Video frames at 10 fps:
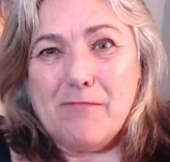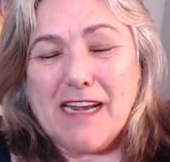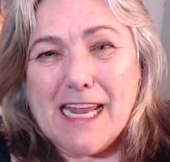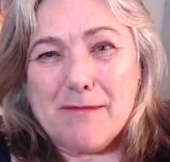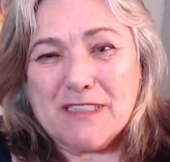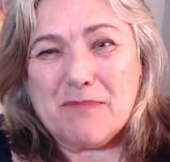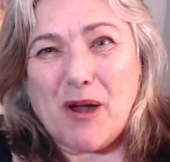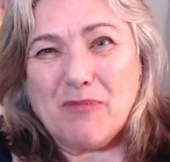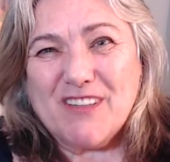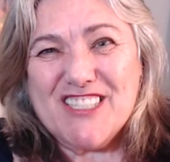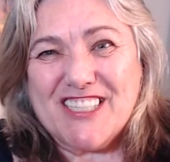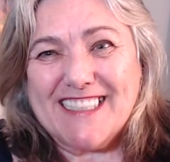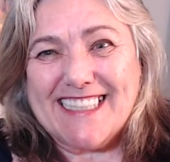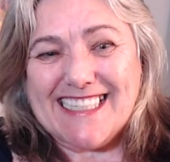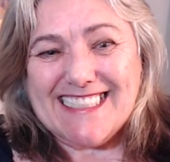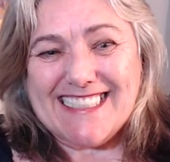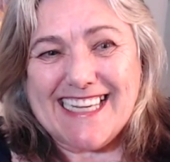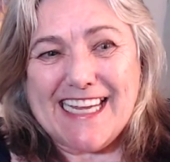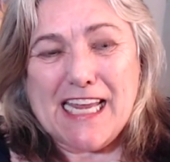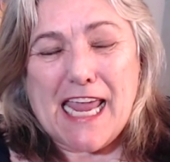My name is Barbara Jean
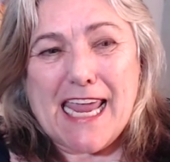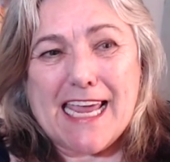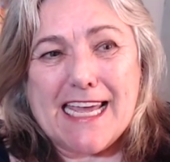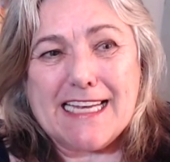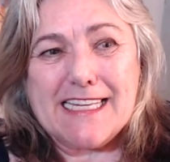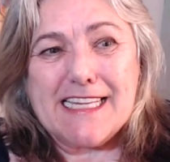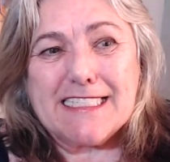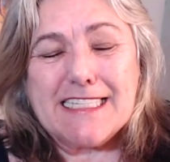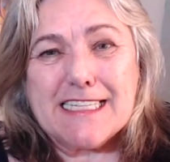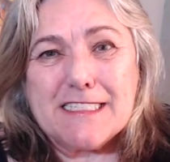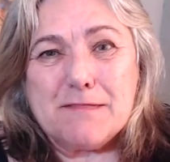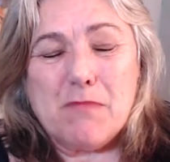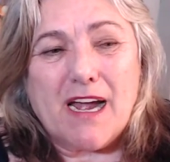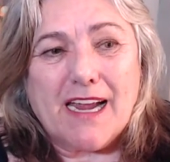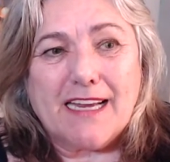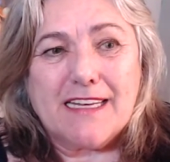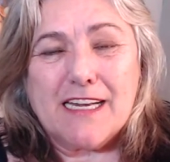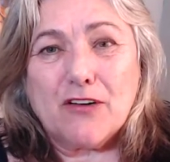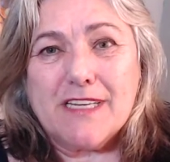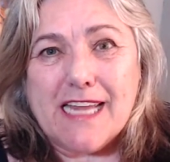Lindsey, and this is my
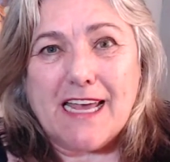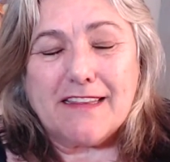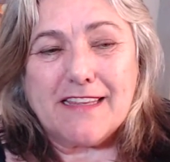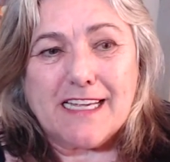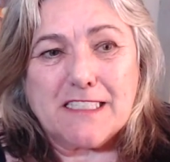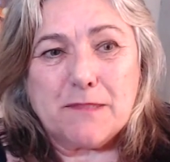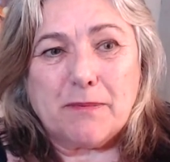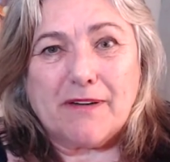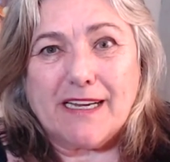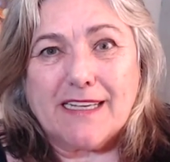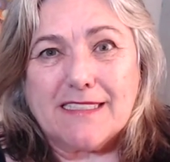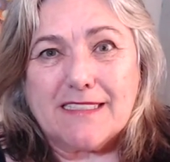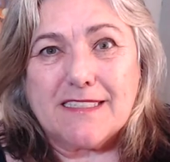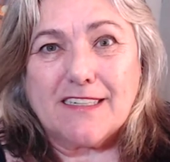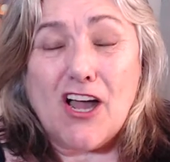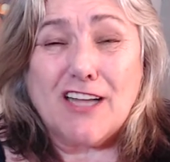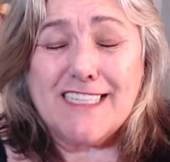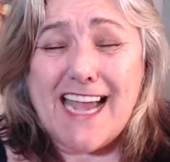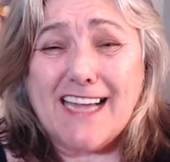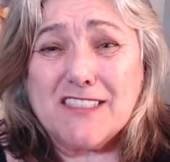near-death experience
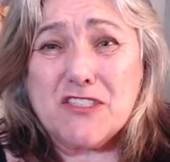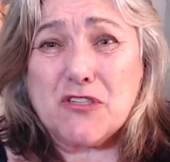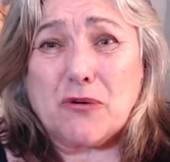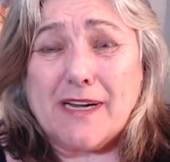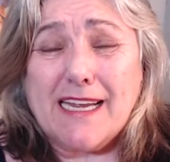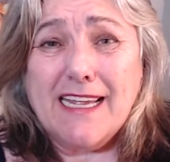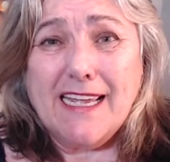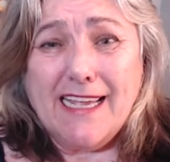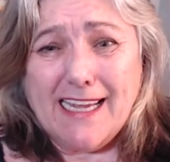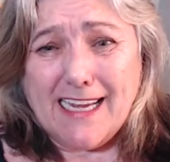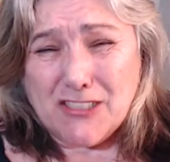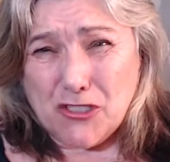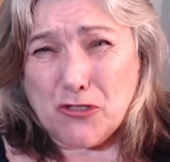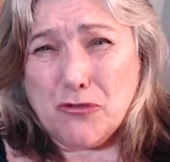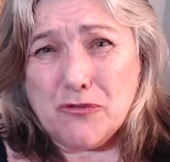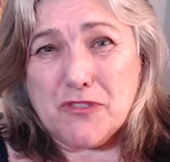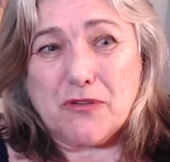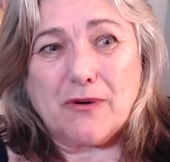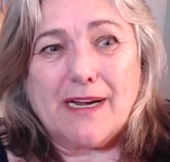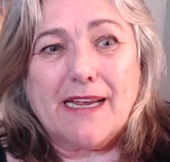contact story. It's a true
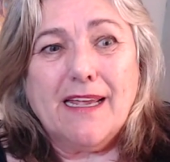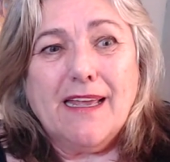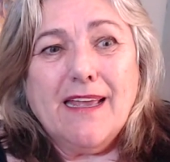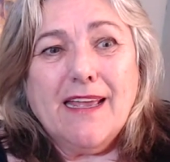story.